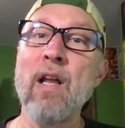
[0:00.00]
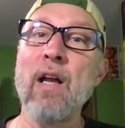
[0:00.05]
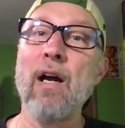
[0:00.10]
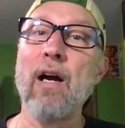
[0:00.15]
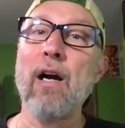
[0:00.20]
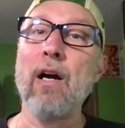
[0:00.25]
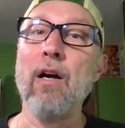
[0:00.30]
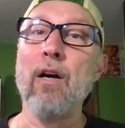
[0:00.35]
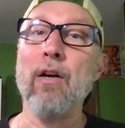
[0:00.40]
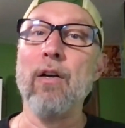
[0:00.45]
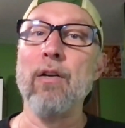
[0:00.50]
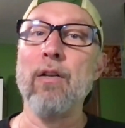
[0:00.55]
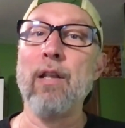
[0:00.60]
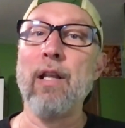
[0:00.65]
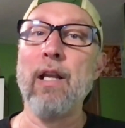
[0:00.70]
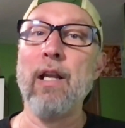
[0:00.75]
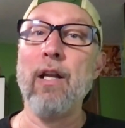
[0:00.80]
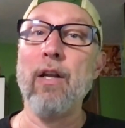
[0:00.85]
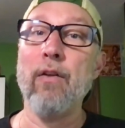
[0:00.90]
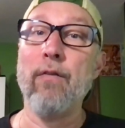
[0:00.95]
are
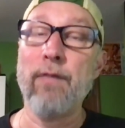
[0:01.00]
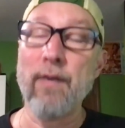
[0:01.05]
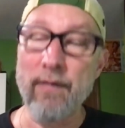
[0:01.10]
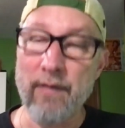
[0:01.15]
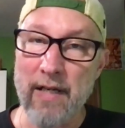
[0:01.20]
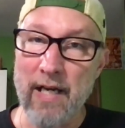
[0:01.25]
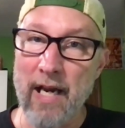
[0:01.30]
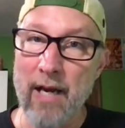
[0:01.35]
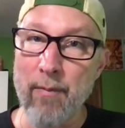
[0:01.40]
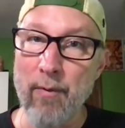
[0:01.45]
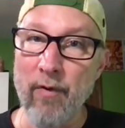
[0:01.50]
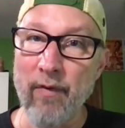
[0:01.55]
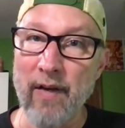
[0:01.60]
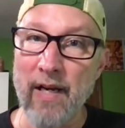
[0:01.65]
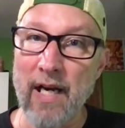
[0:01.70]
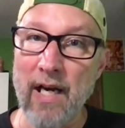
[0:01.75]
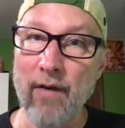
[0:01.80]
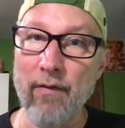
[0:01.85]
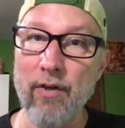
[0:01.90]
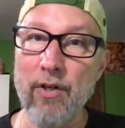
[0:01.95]
the 50-day moving
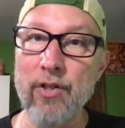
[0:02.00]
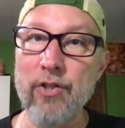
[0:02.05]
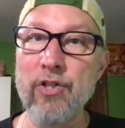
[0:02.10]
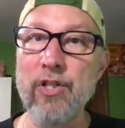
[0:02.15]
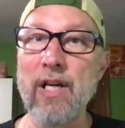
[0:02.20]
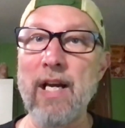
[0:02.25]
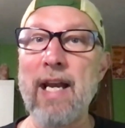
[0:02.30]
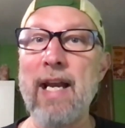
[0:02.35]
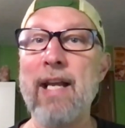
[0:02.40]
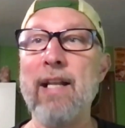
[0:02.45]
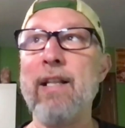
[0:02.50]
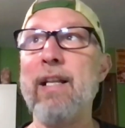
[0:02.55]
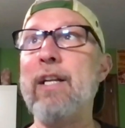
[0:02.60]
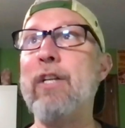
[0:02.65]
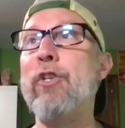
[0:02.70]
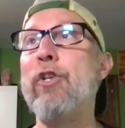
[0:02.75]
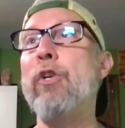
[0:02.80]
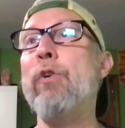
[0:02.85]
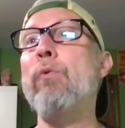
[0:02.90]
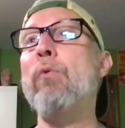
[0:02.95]
average and the
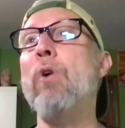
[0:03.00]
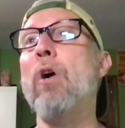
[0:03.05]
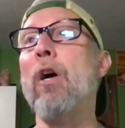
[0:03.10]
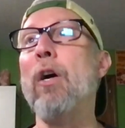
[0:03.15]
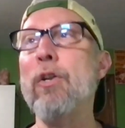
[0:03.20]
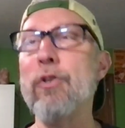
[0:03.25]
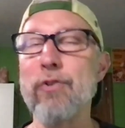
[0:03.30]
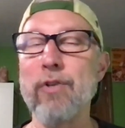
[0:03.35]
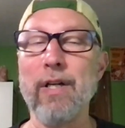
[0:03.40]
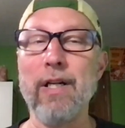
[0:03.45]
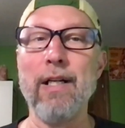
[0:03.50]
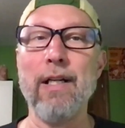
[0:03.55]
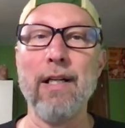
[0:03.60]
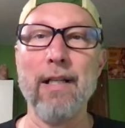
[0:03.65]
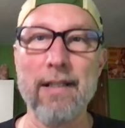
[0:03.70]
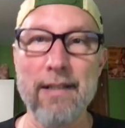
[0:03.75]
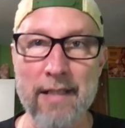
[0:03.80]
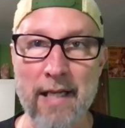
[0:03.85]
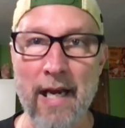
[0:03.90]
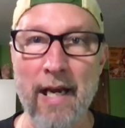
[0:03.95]

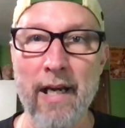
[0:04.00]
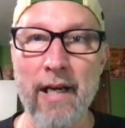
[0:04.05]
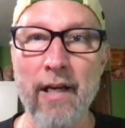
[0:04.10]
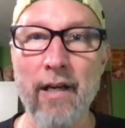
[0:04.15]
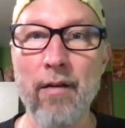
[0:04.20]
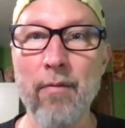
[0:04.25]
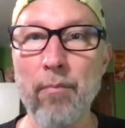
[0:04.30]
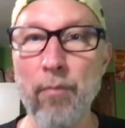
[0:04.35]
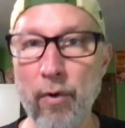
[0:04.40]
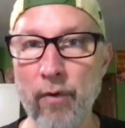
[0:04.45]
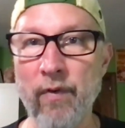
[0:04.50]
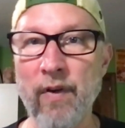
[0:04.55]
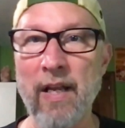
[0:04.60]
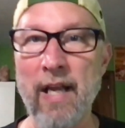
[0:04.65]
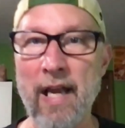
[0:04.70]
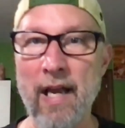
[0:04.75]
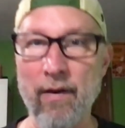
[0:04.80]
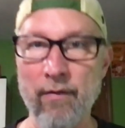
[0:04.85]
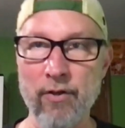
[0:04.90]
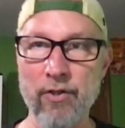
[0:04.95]
200-day moving
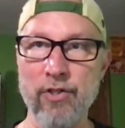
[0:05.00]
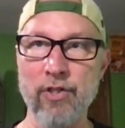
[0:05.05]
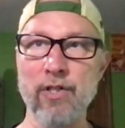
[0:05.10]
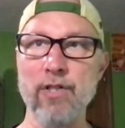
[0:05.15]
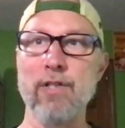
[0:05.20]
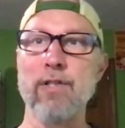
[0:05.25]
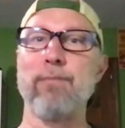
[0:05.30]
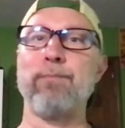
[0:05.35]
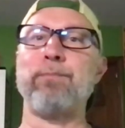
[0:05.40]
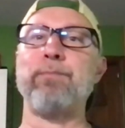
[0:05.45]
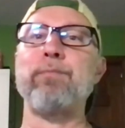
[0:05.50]
averages.